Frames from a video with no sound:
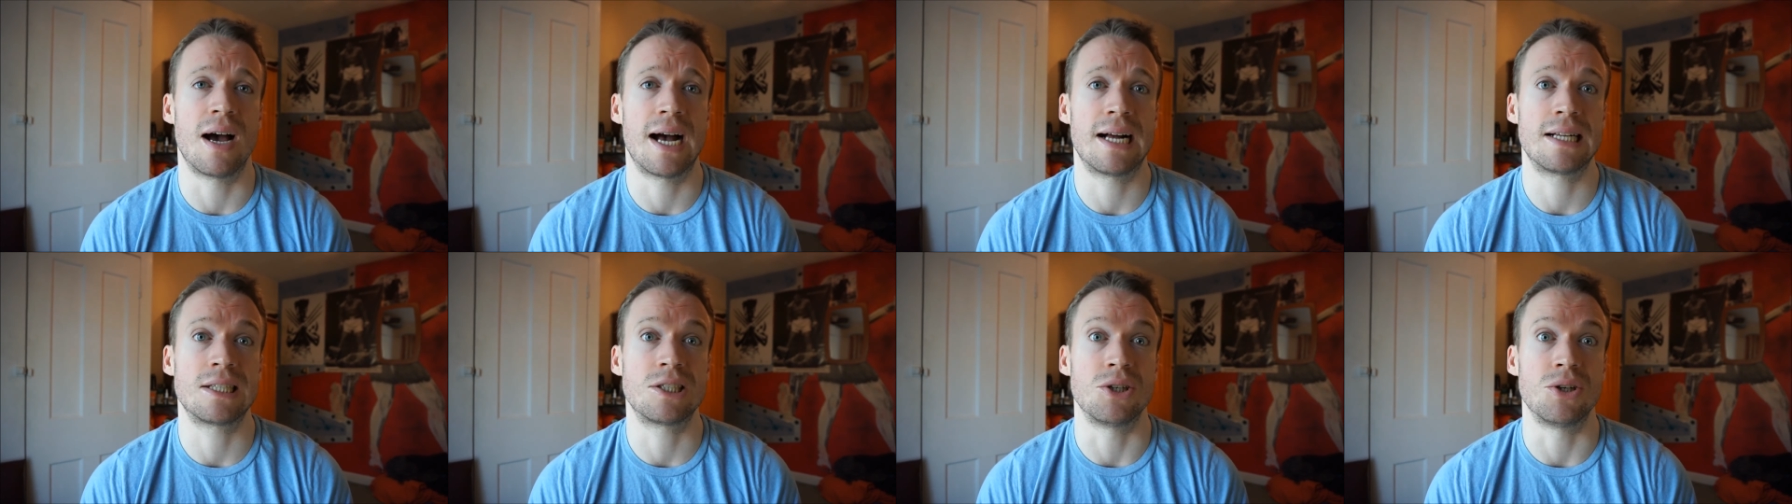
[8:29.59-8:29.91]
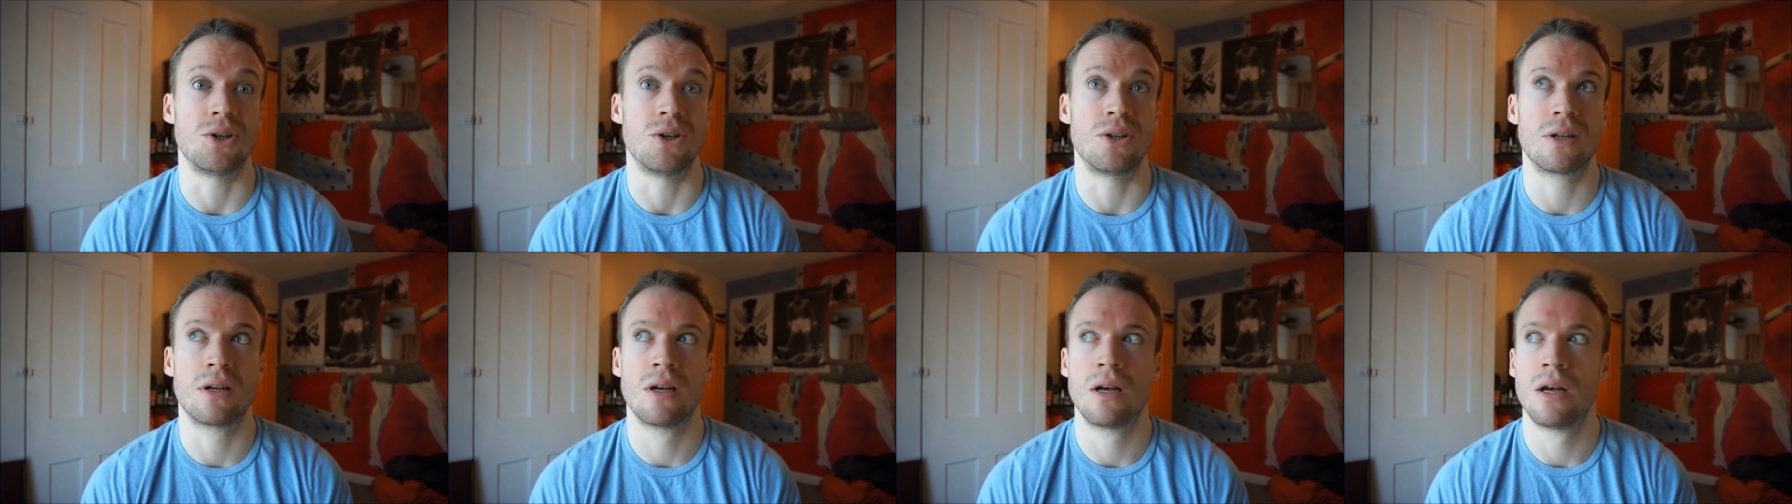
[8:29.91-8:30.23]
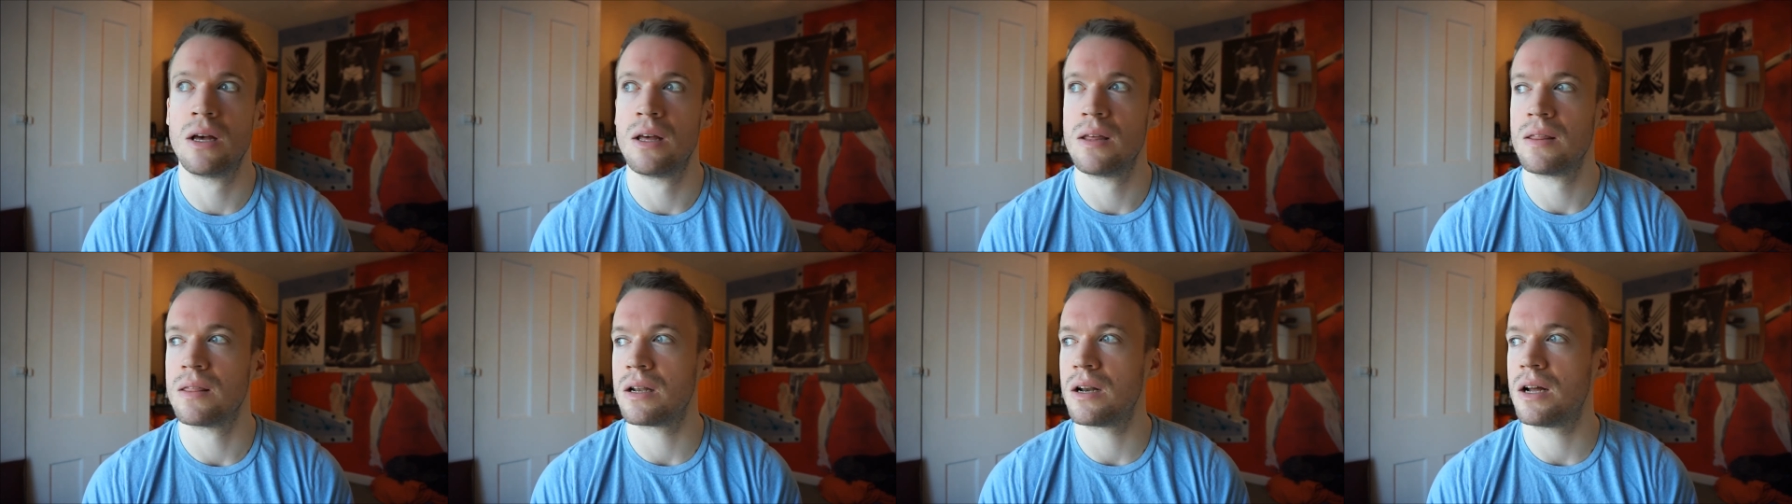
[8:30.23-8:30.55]
attitude.
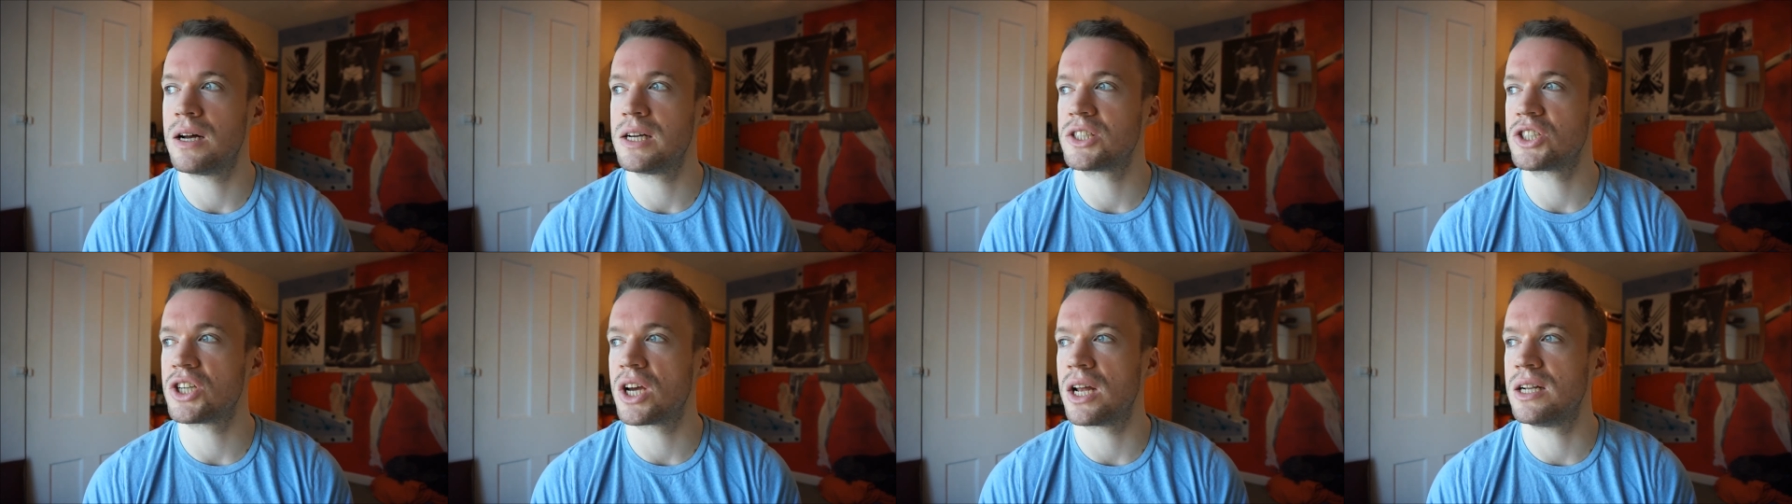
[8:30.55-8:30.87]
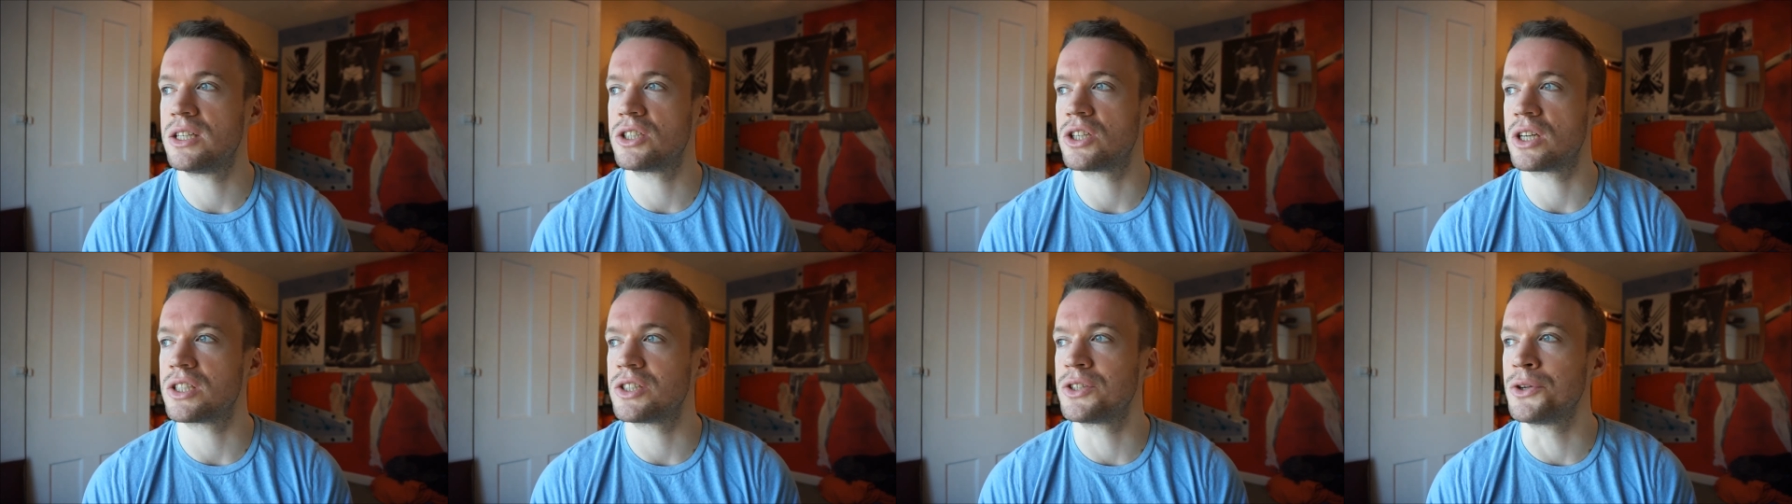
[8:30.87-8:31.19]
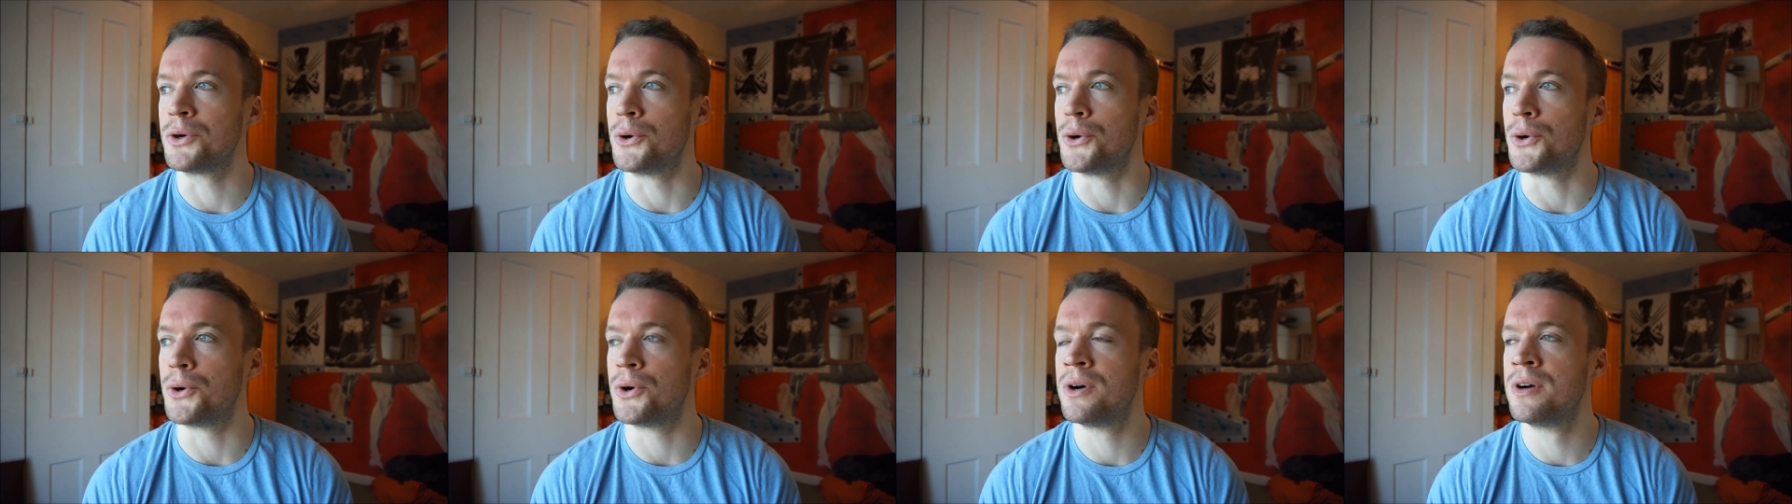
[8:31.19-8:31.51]
The last challenge I
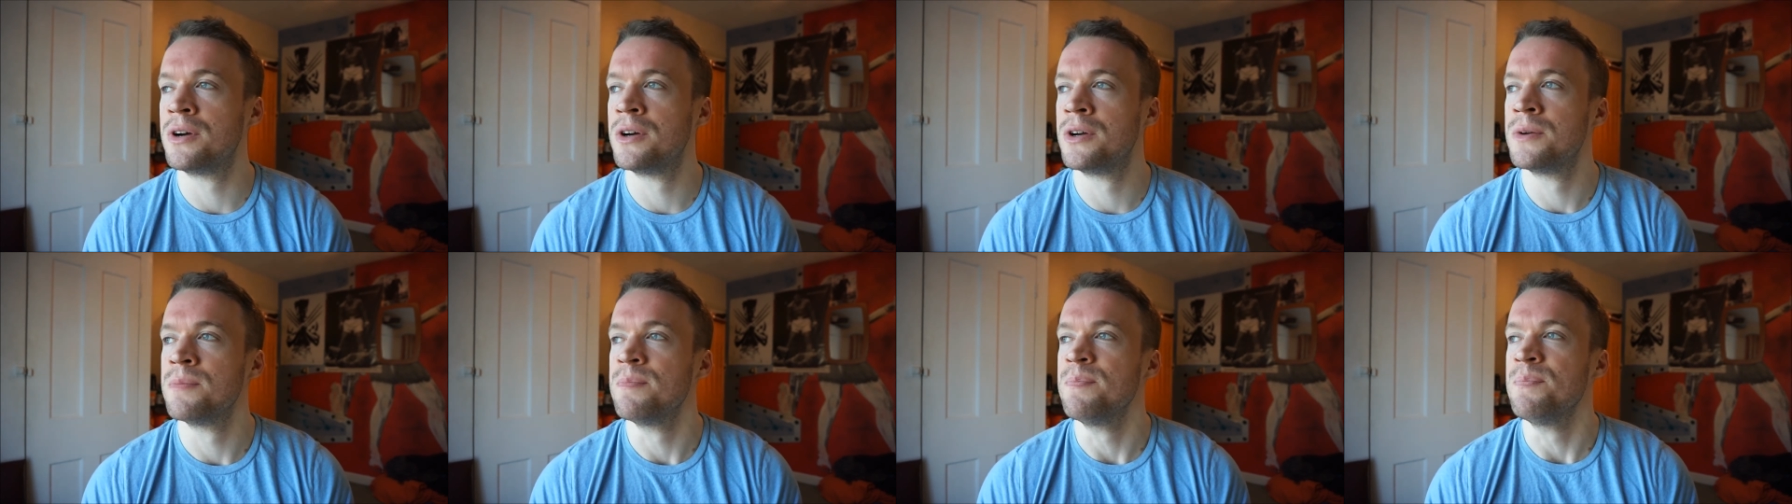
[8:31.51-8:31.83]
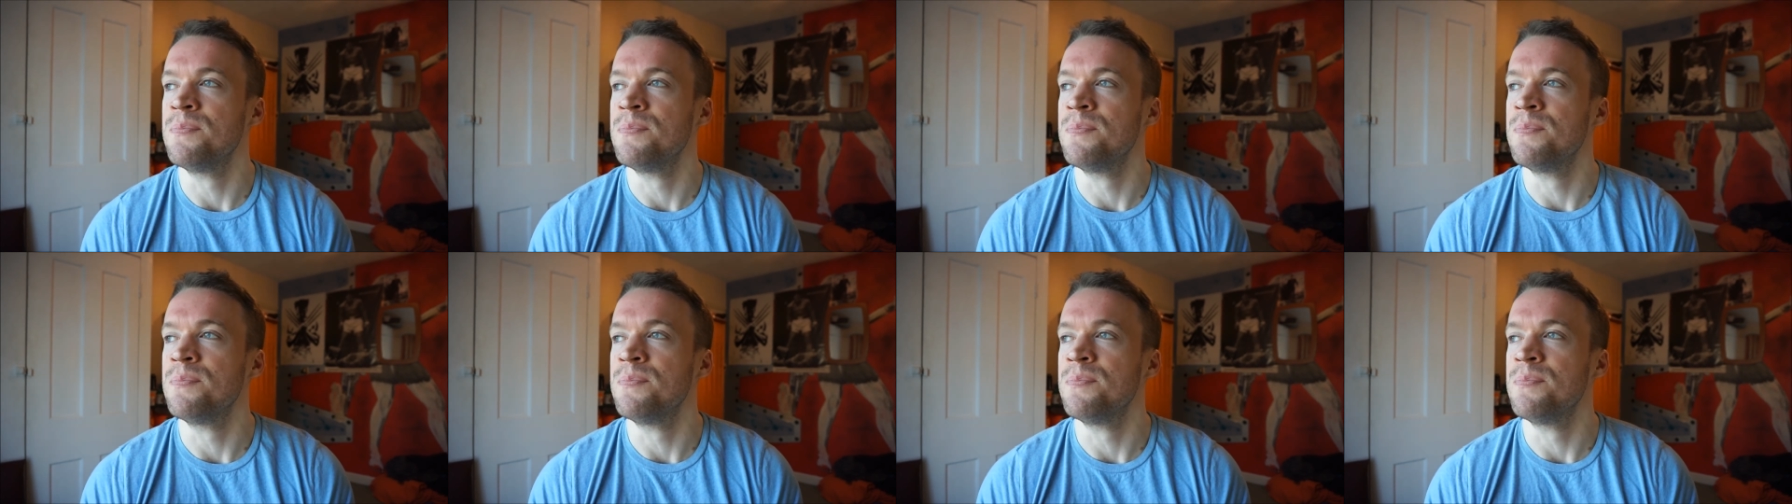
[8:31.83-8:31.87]
saw,